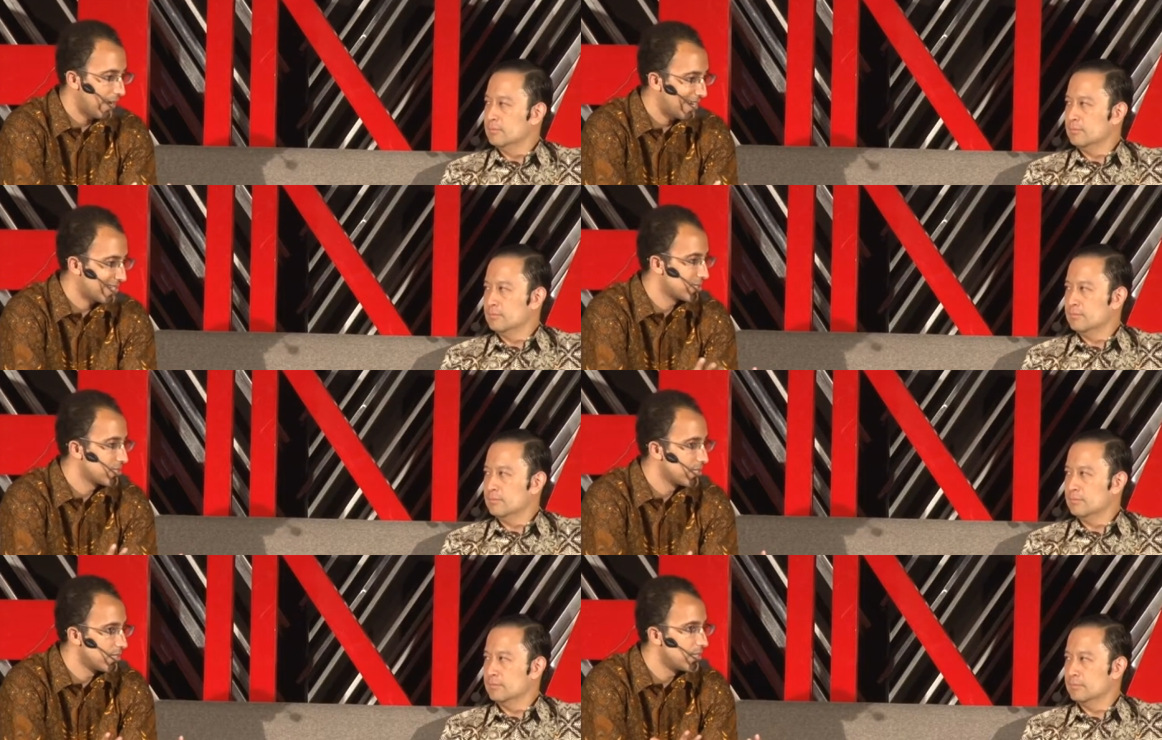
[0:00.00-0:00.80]

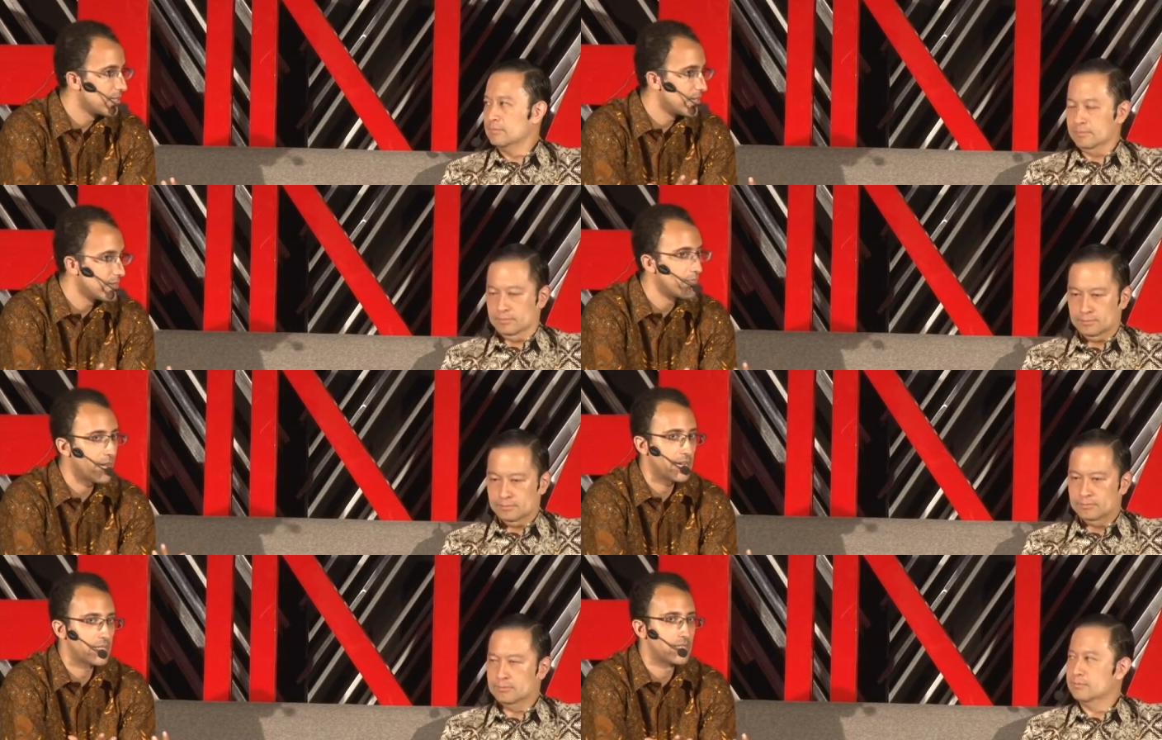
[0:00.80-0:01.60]
Speaker 1: actually
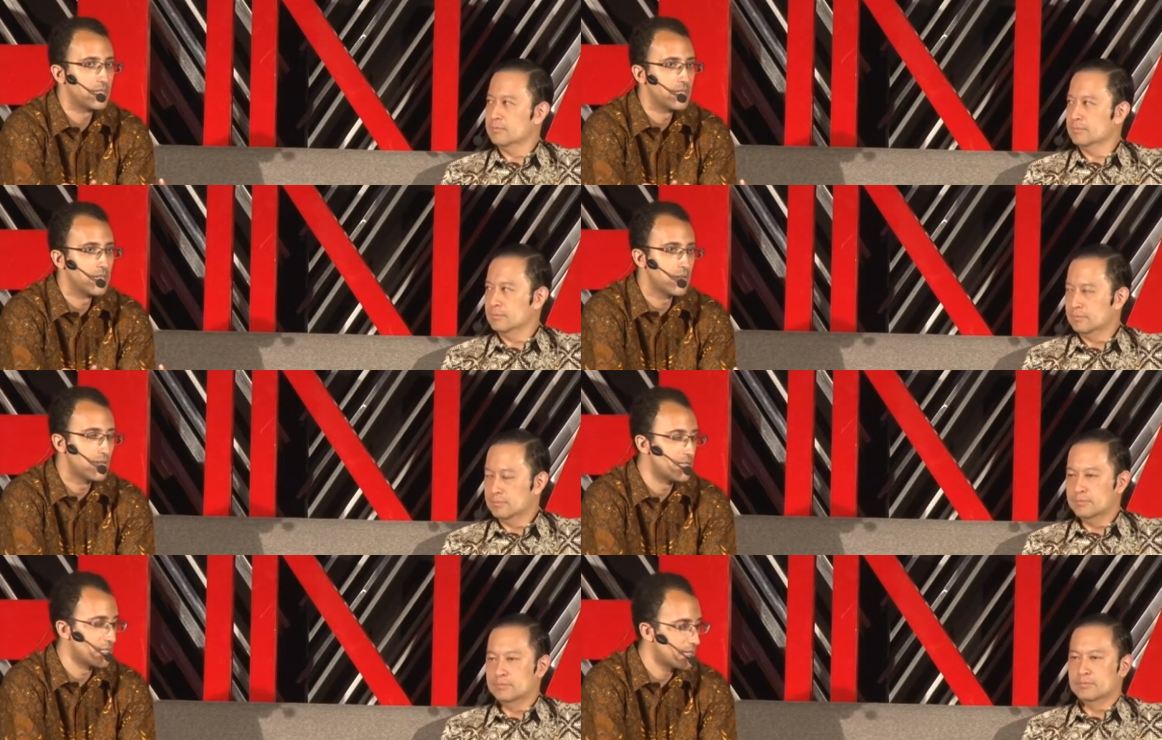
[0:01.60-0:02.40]
impact
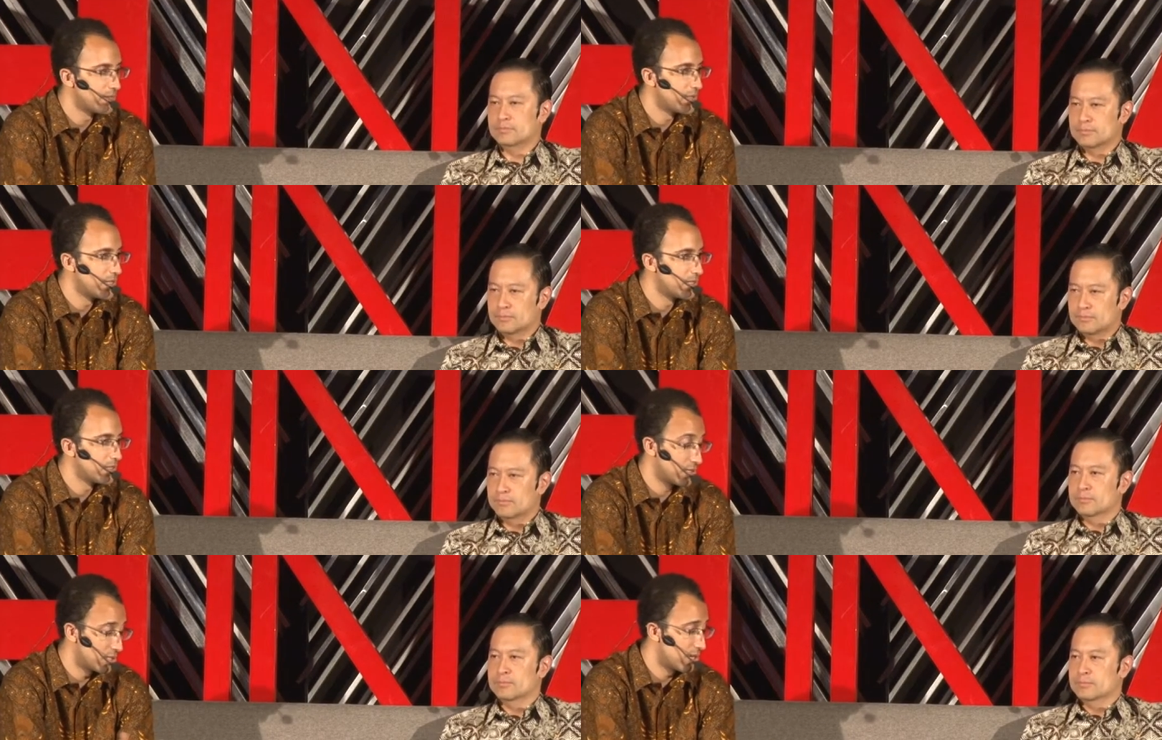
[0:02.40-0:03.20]
Indonesian companies or
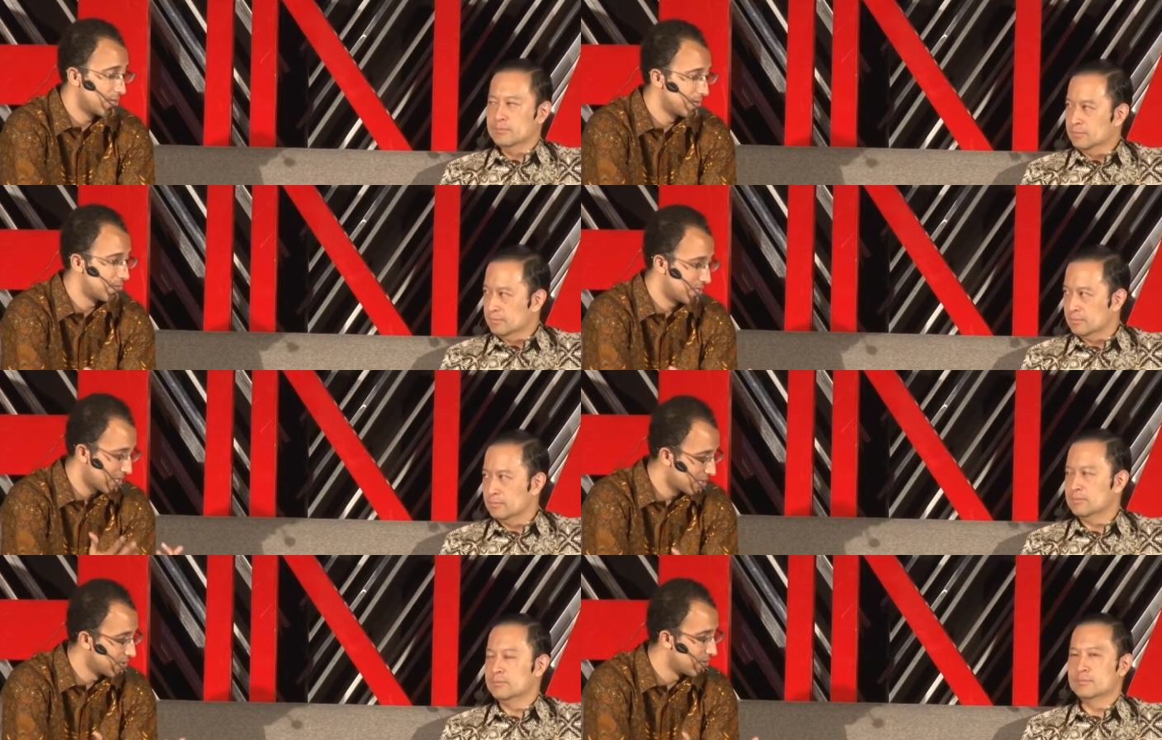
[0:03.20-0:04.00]
startups in
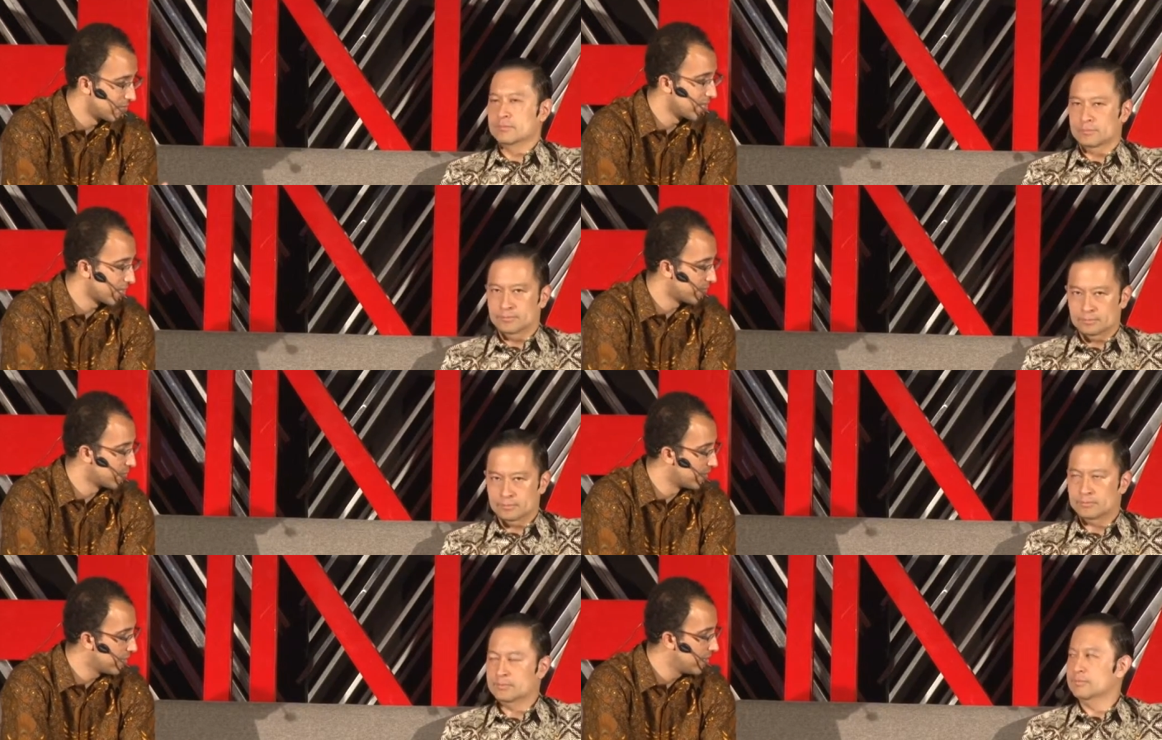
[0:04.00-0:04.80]
particular in a meaningful
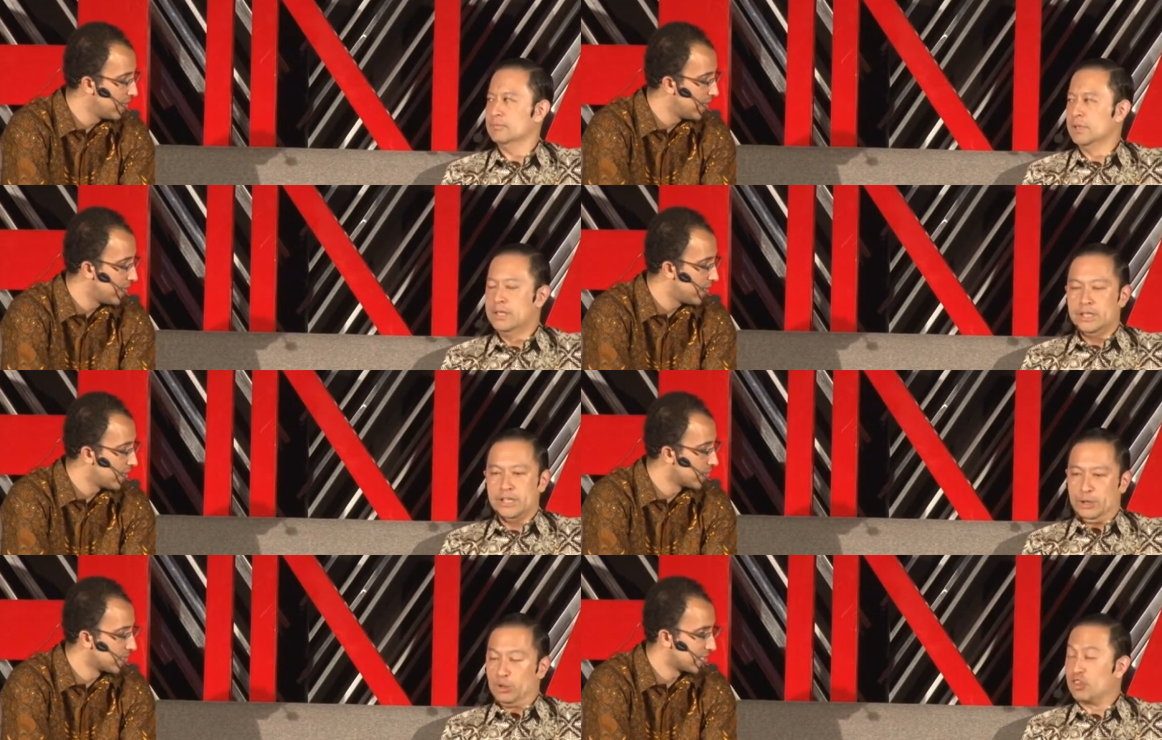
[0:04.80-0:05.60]
way?
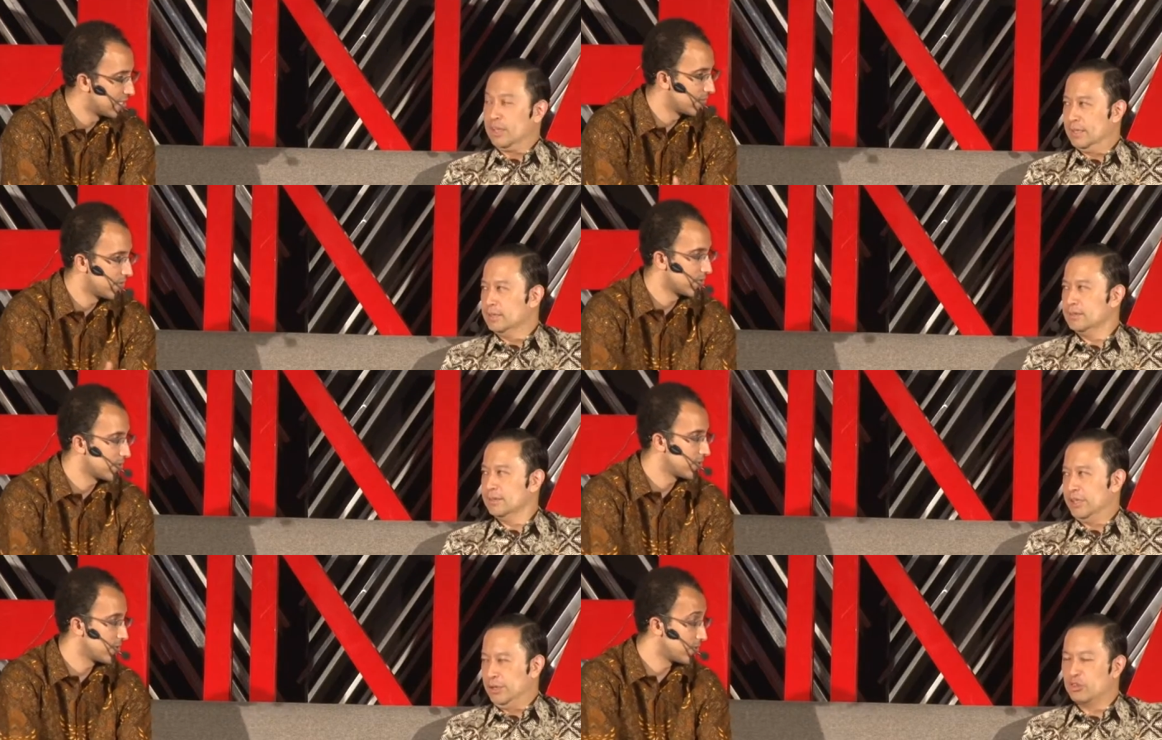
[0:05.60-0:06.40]
Speaker 2: Or is it something
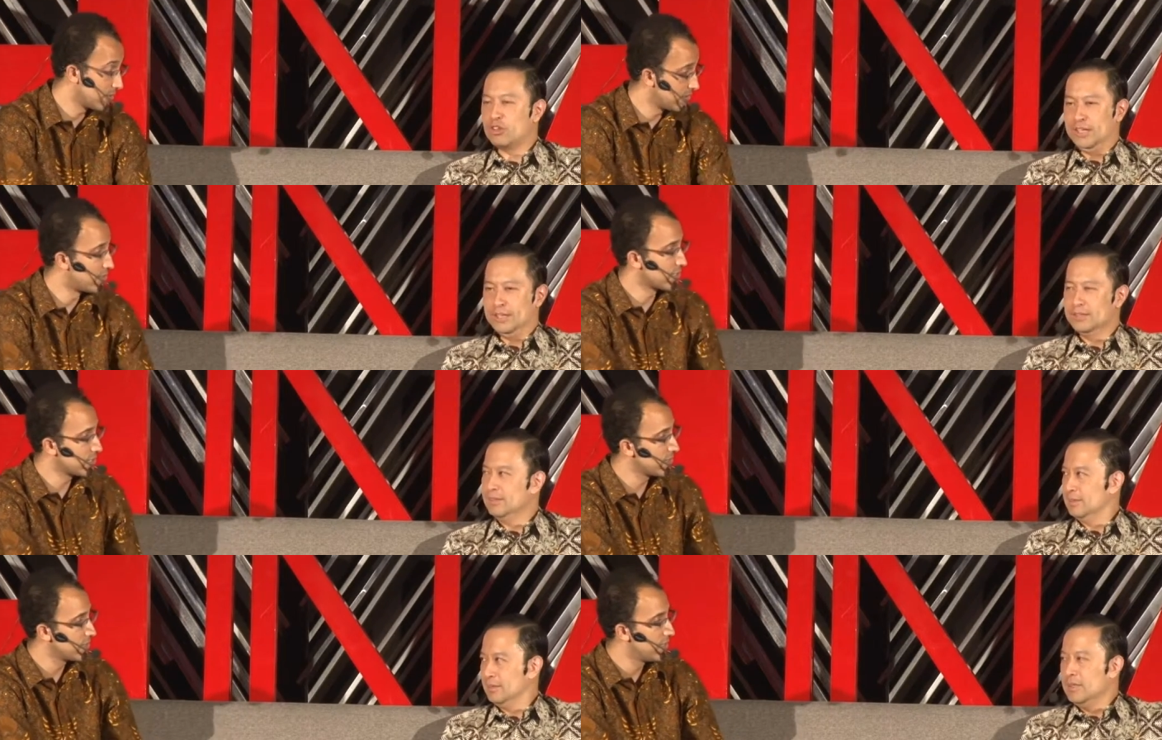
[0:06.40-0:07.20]
hugely? You think
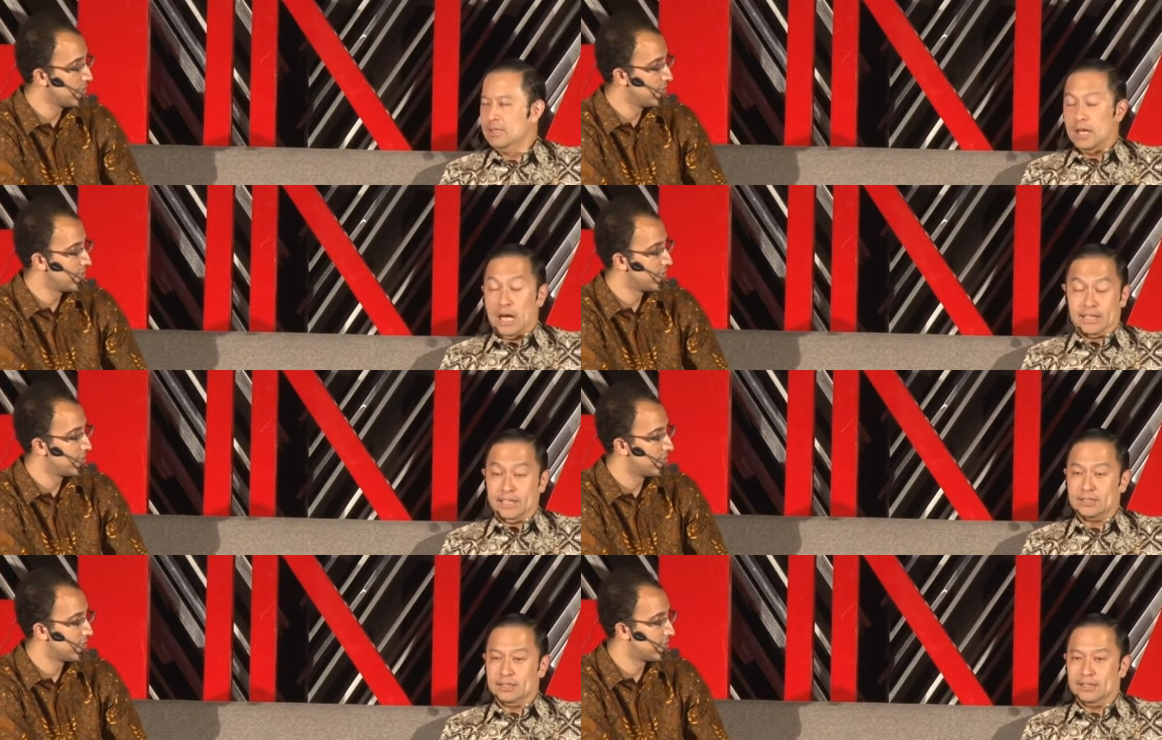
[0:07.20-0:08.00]
so? I think
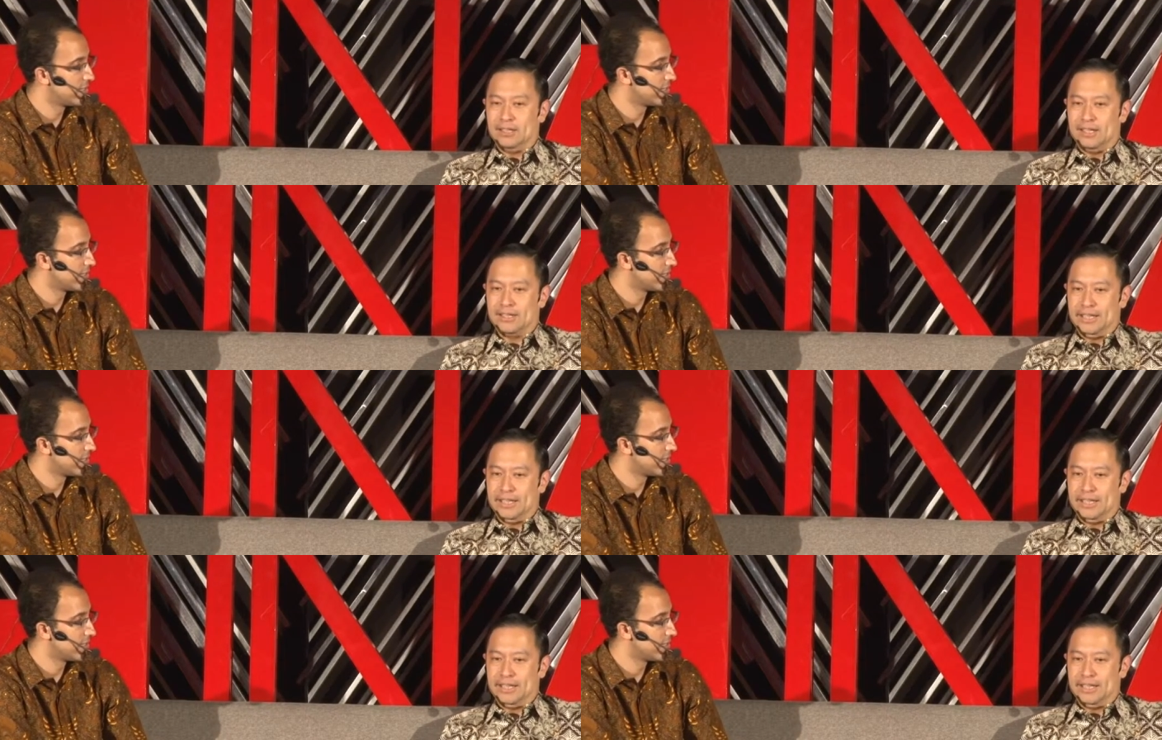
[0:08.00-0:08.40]
the